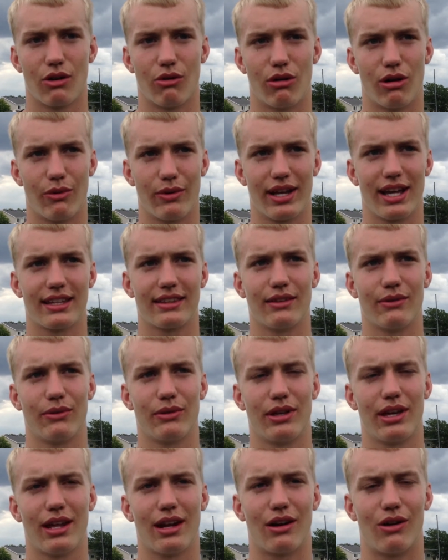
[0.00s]
Well, we get
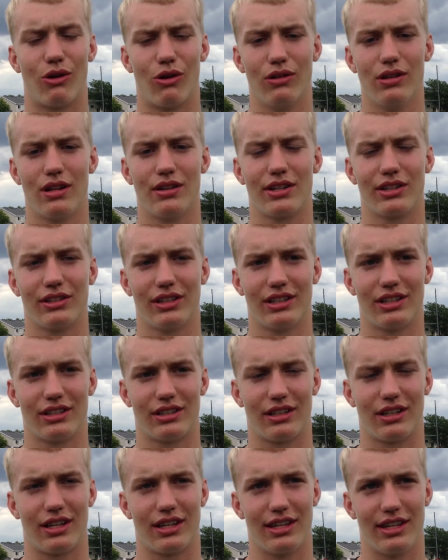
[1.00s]
a whole nother
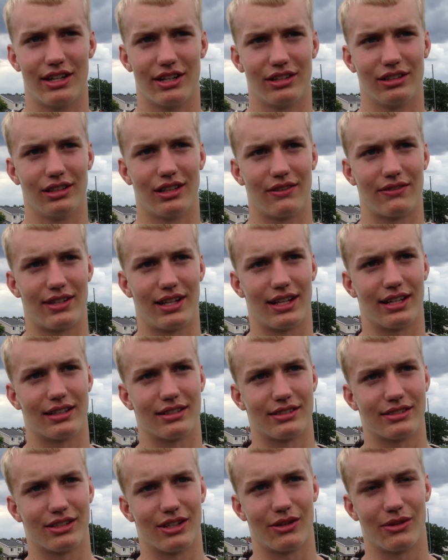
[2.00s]
year of lifting
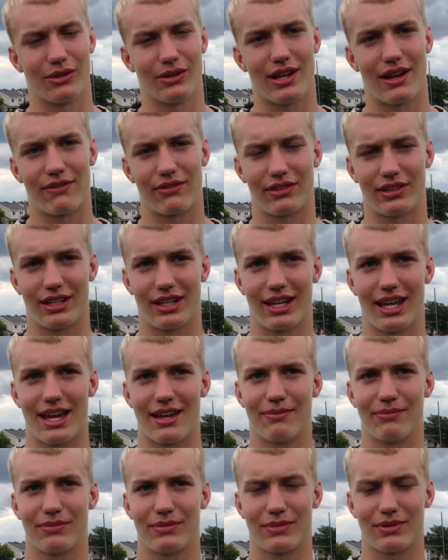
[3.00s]
in, so you definitely
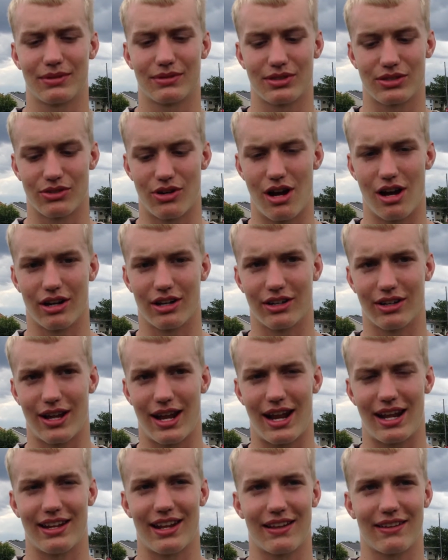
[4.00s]
get stronger,
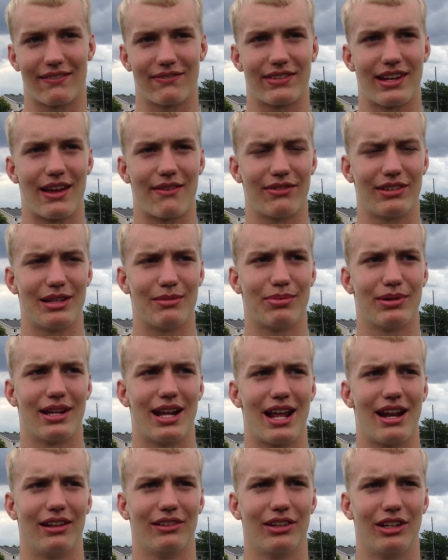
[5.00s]
and I definitely put
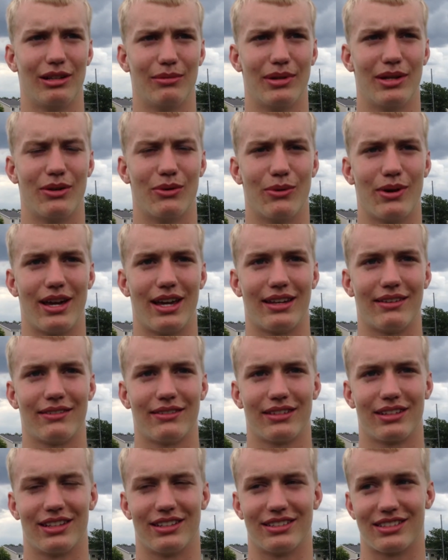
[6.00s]
on a little bit of weight,
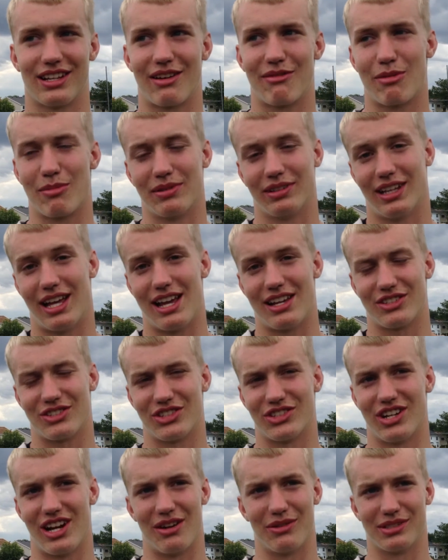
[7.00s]
because I remember last
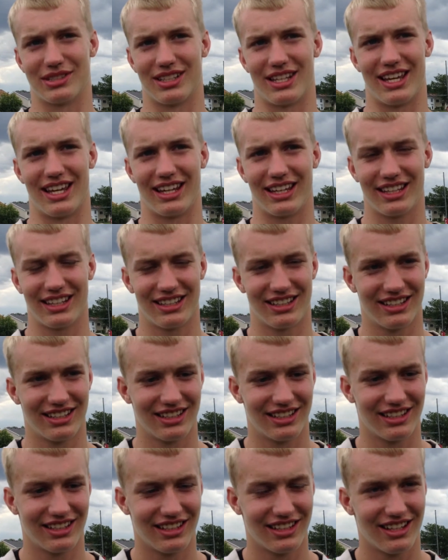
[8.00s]
year I was like
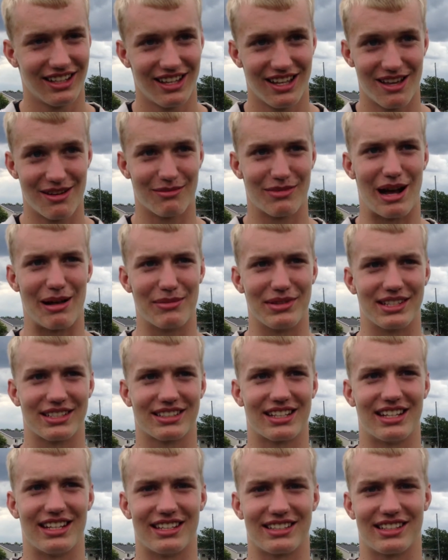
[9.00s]
probably the
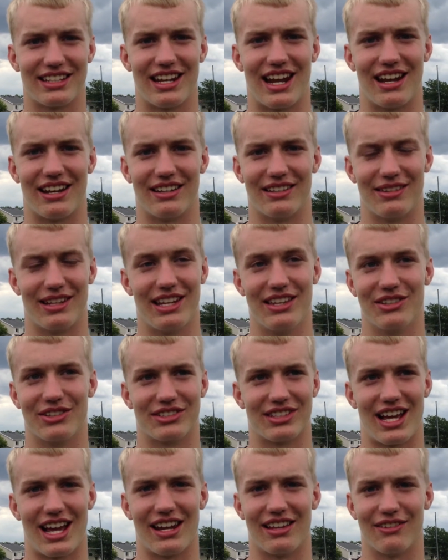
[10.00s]
skinniest kid on either
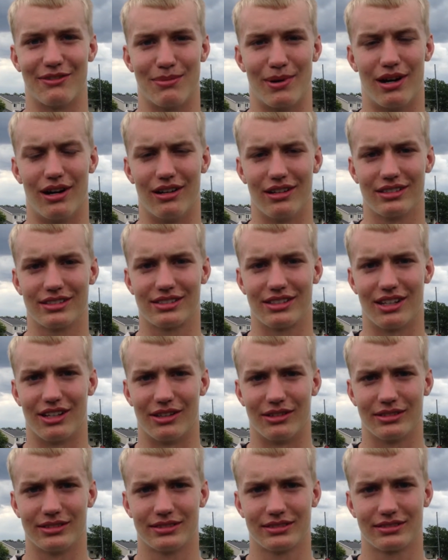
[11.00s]
side of the ball, so
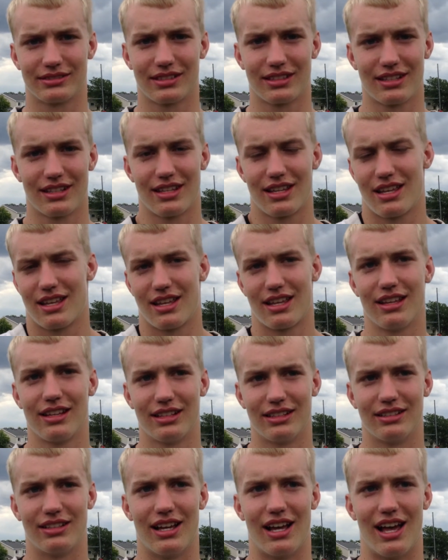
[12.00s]

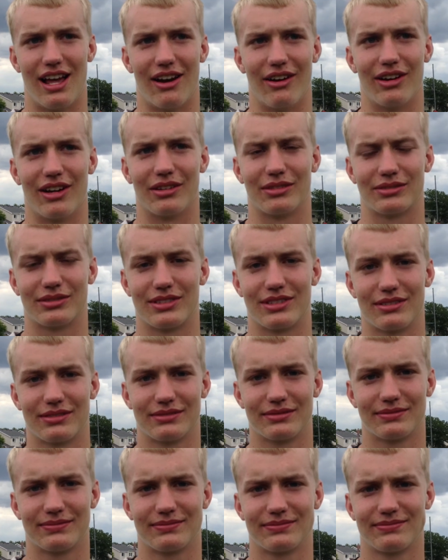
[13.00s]
I
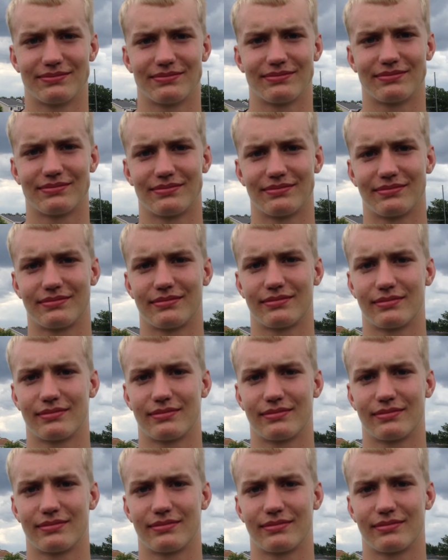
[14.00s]
don't know.